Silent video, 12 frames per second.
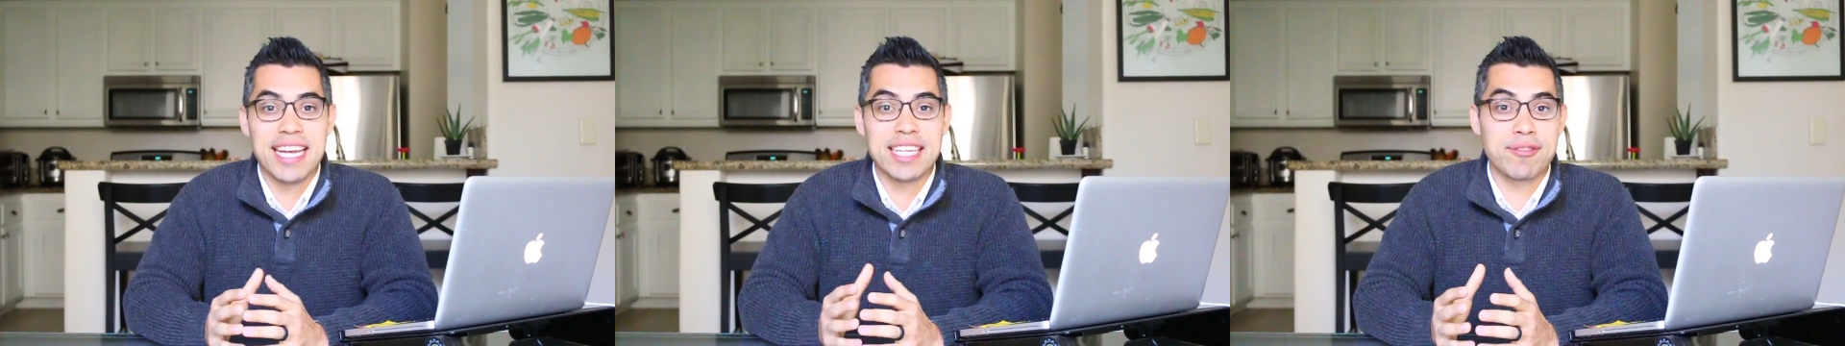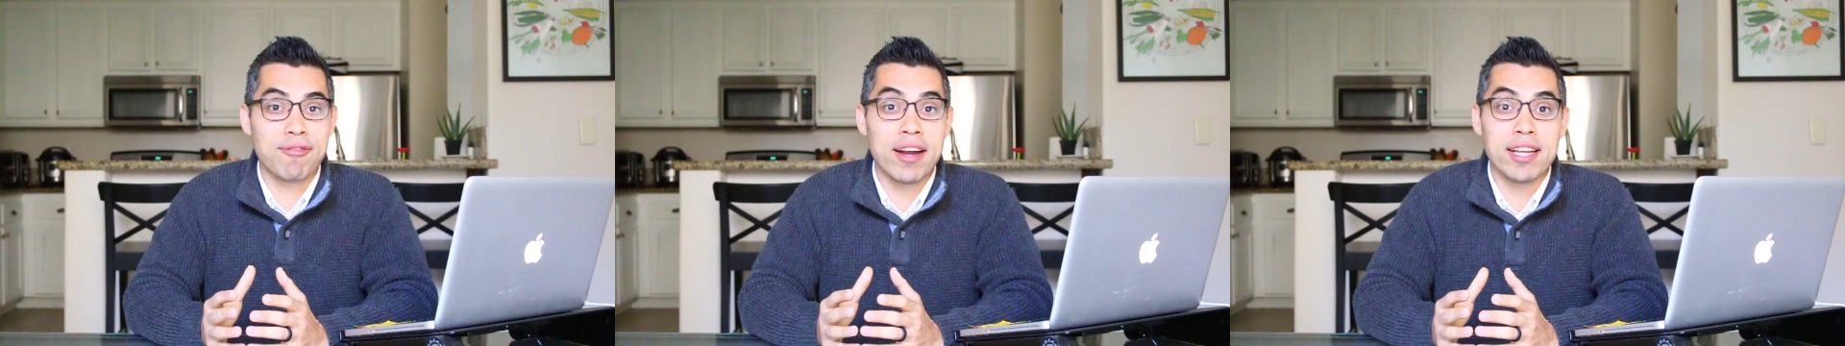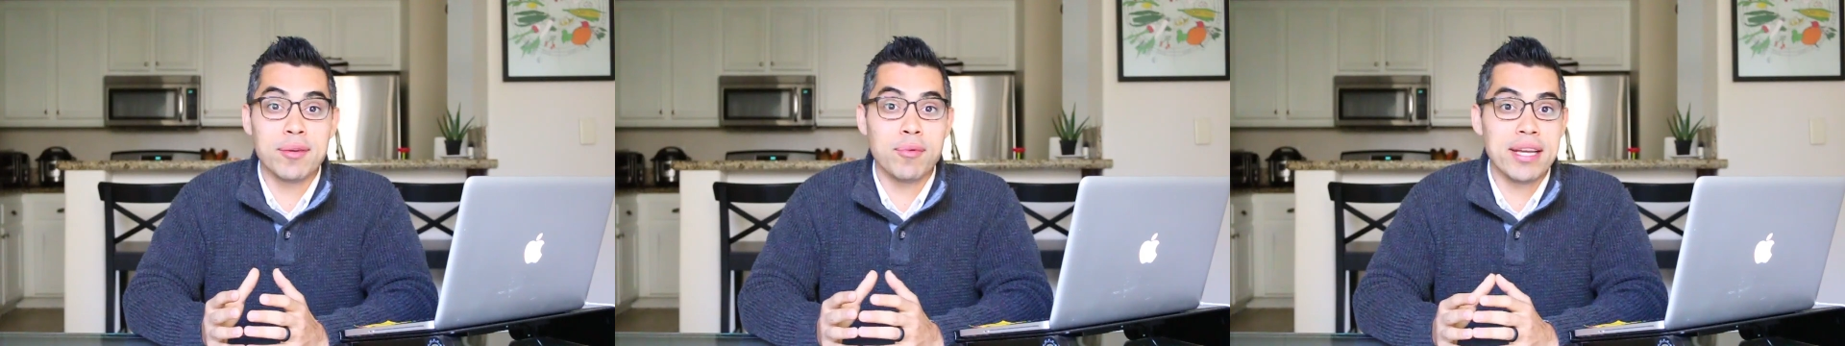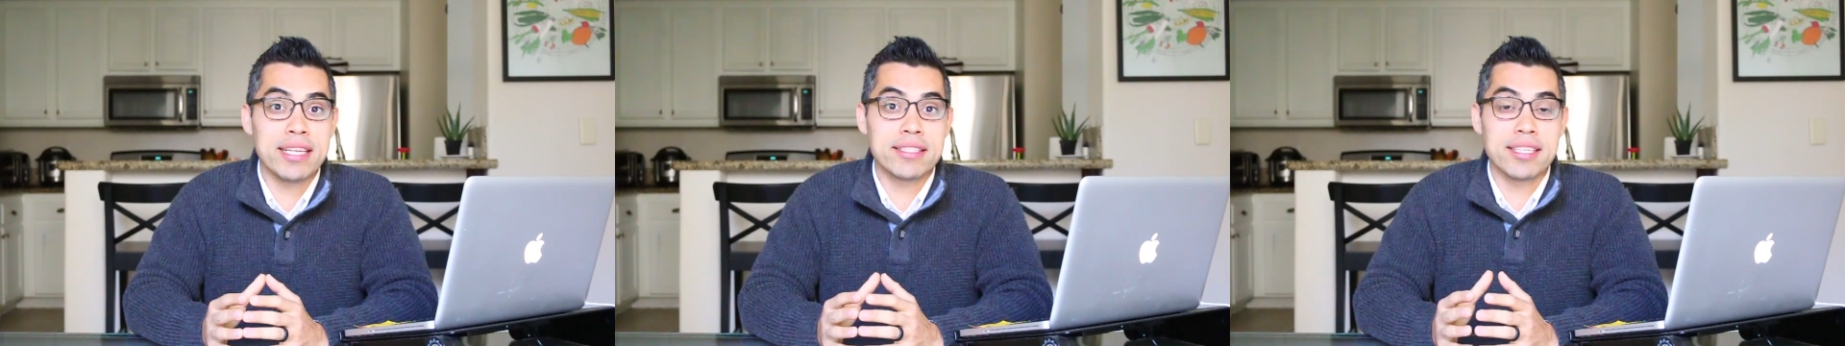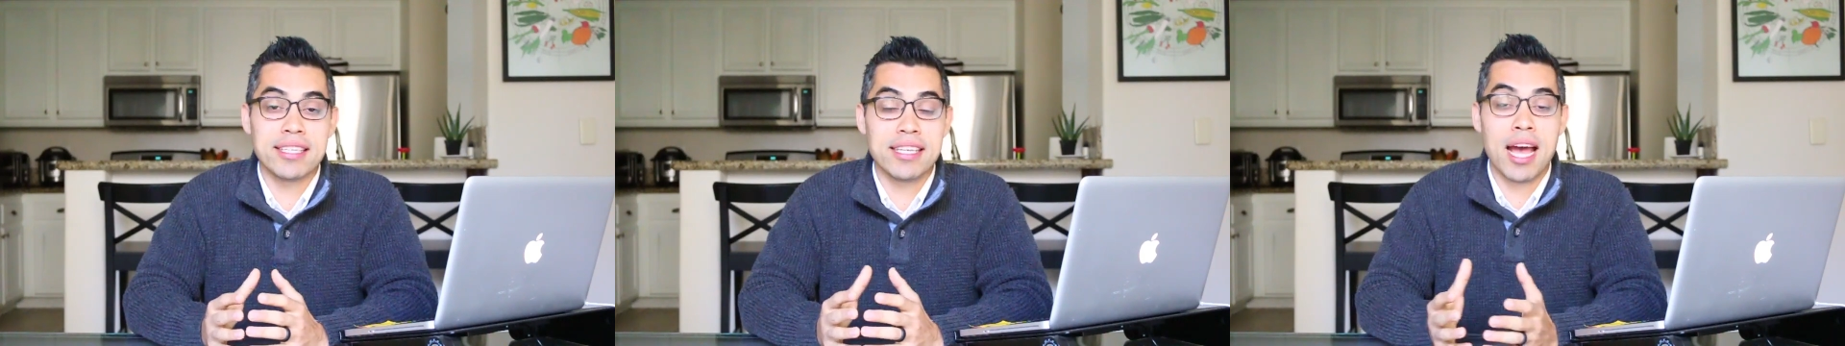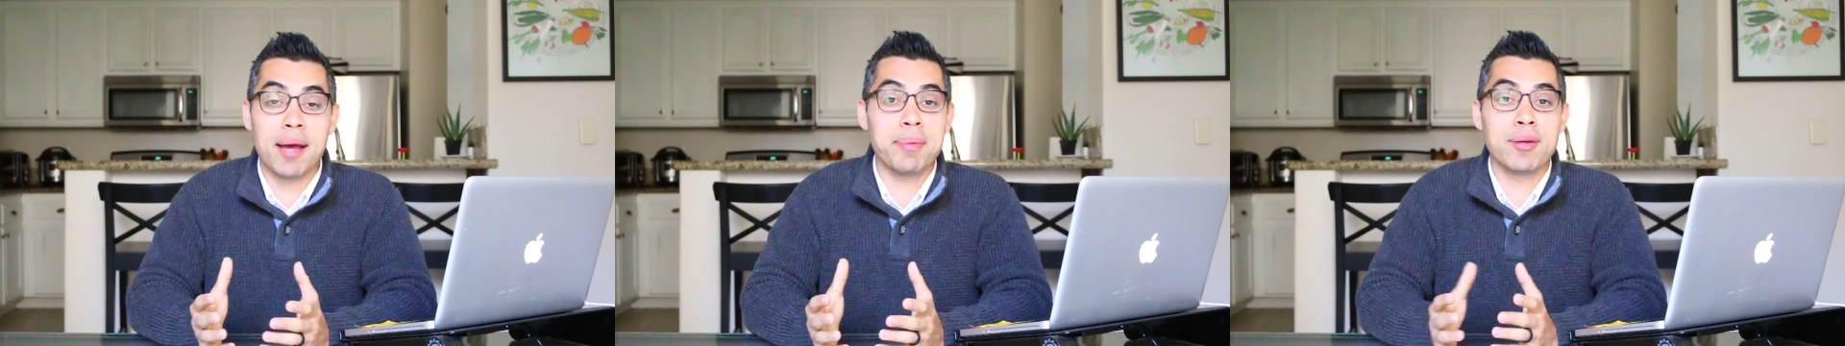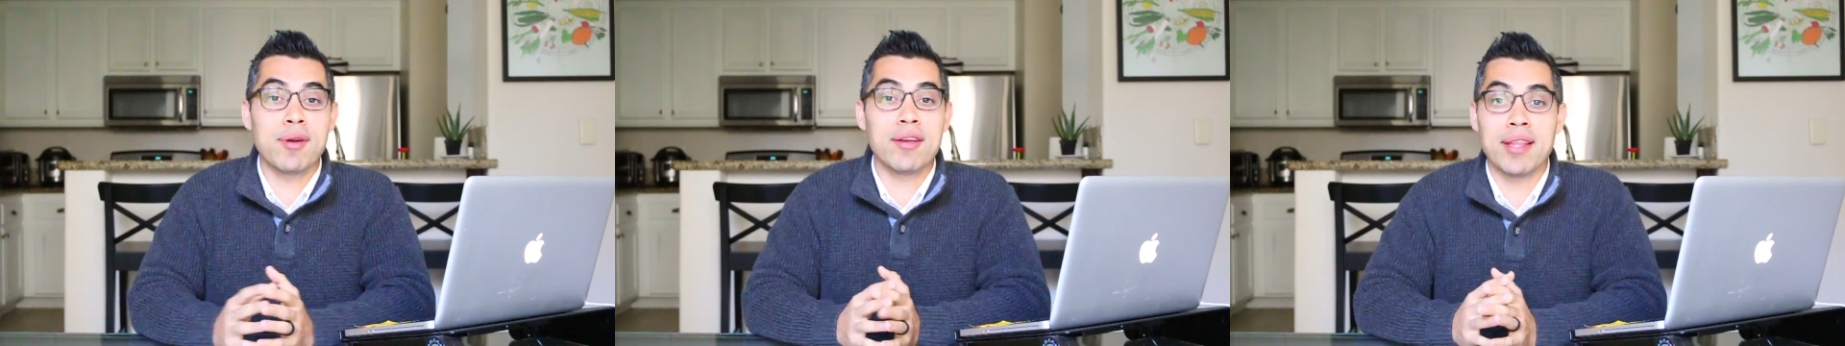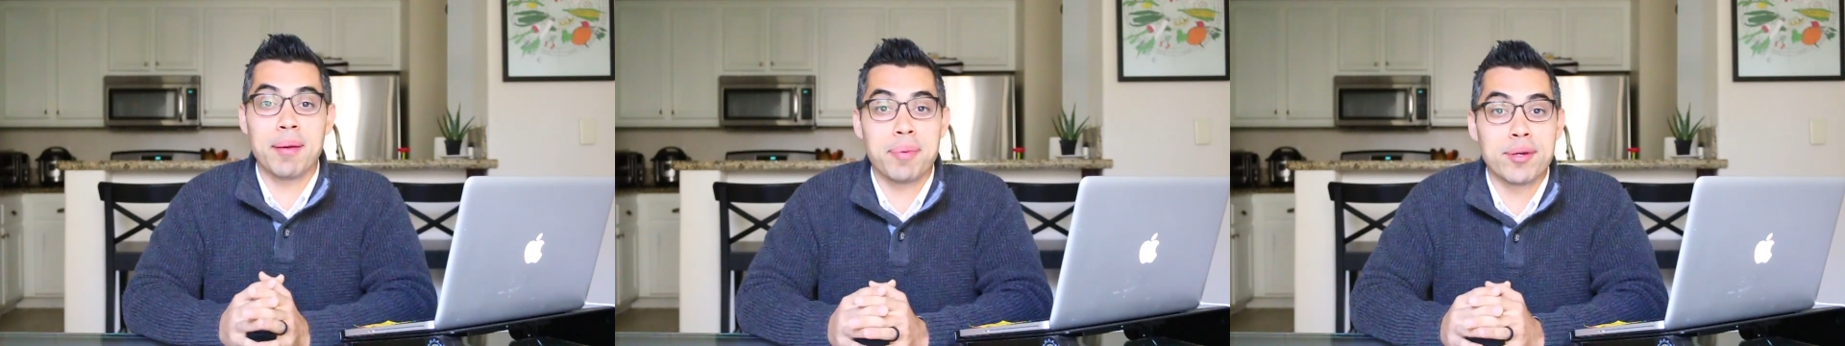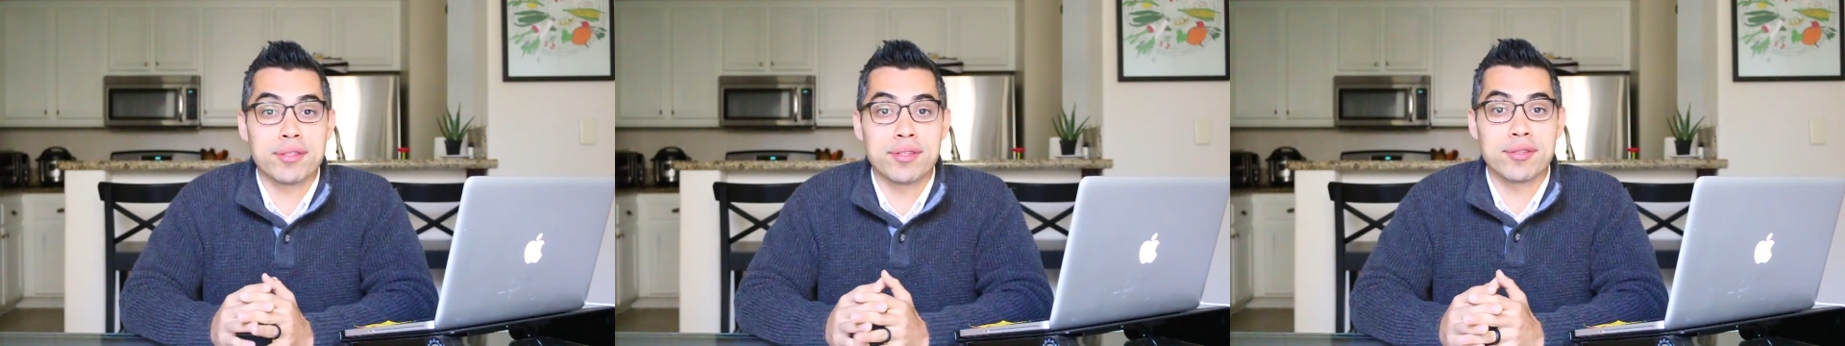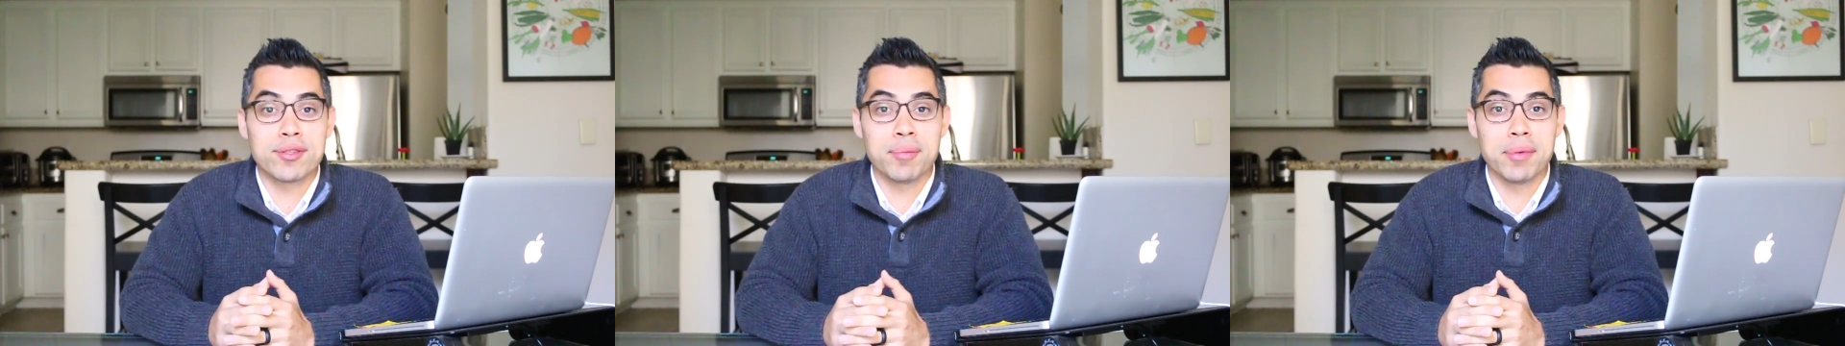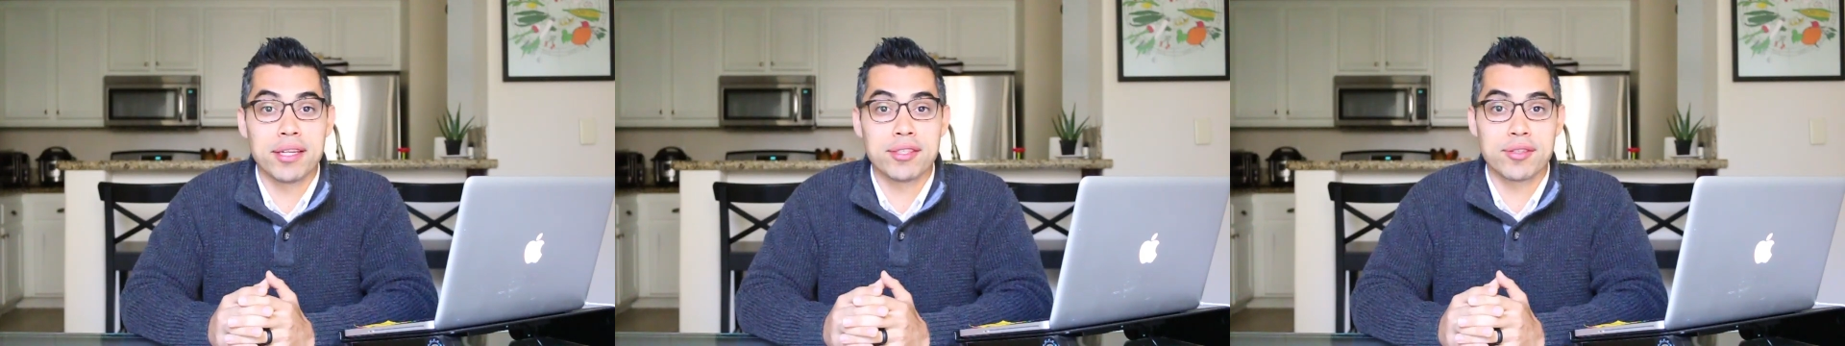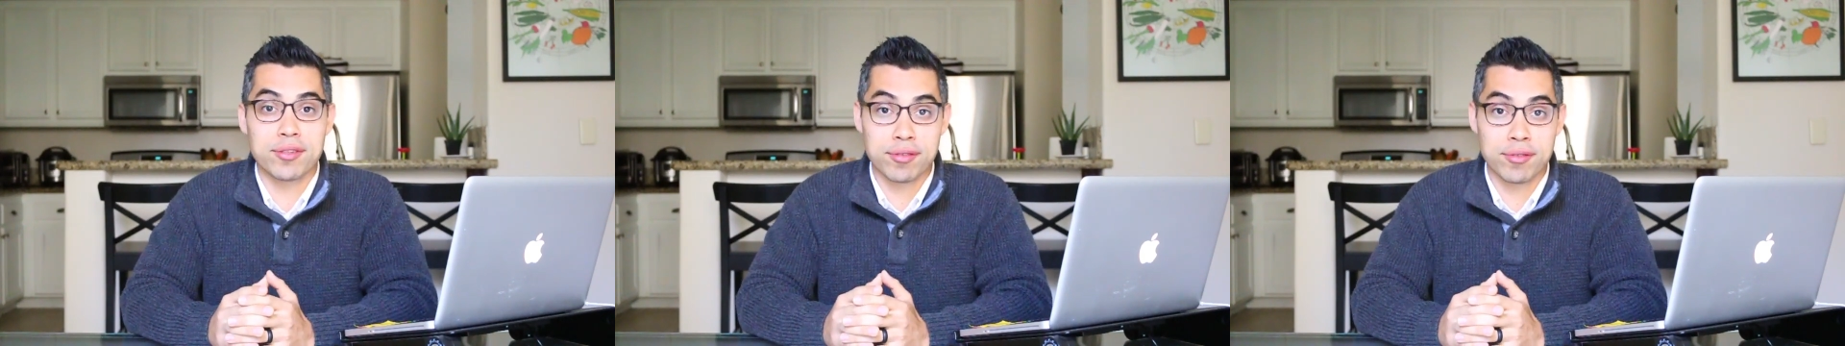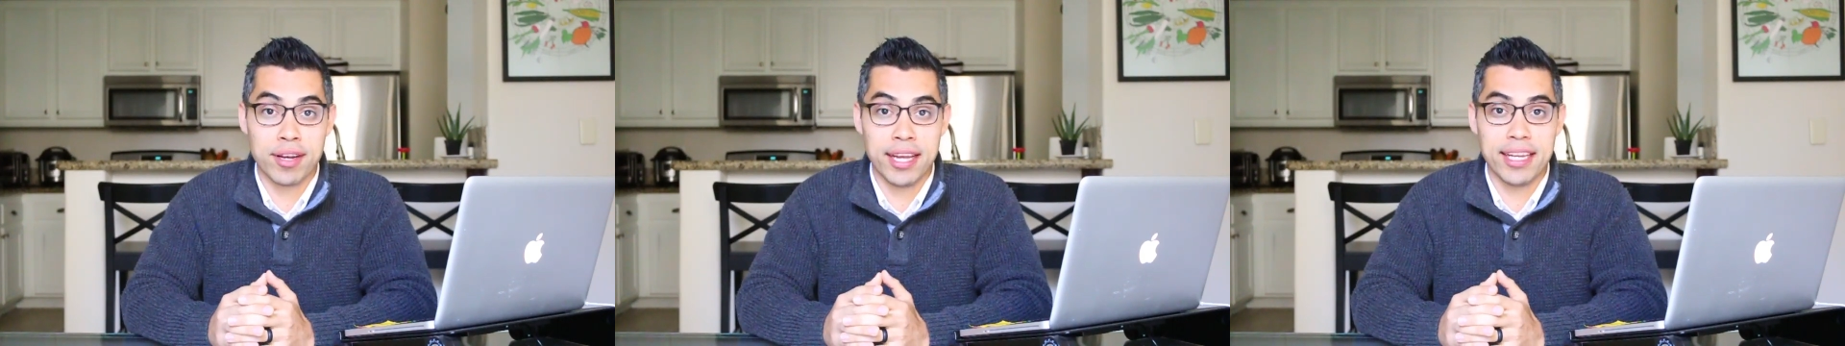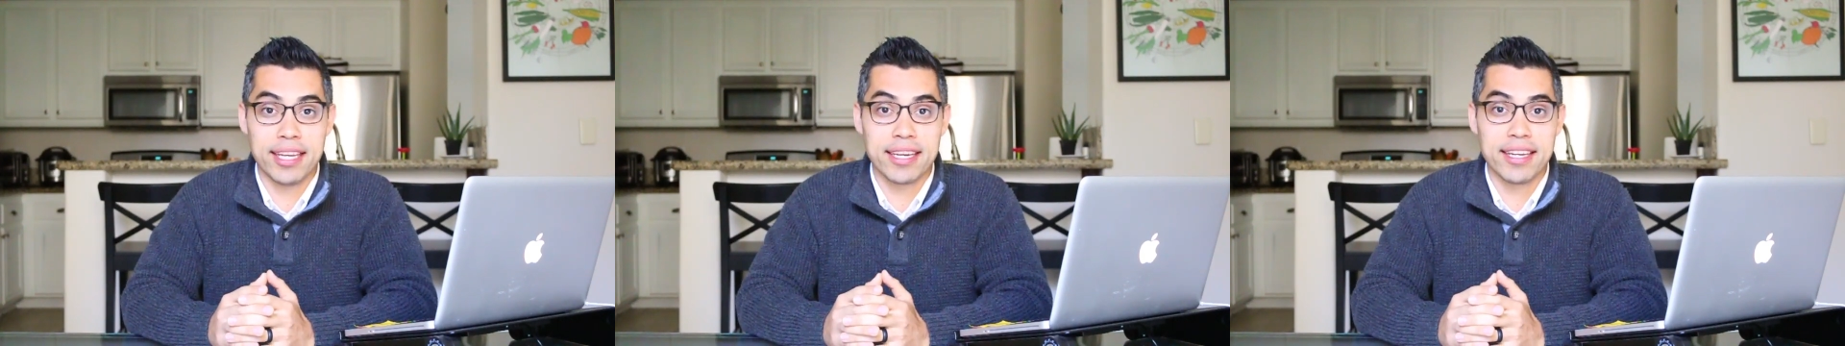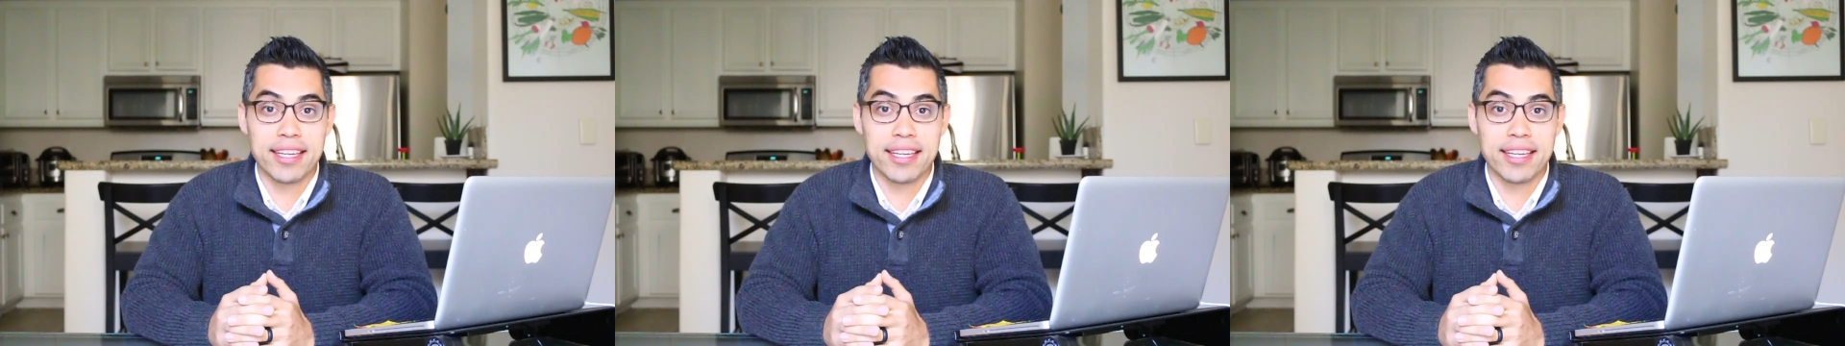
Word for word: it's finding ways to not be around that person so much, right?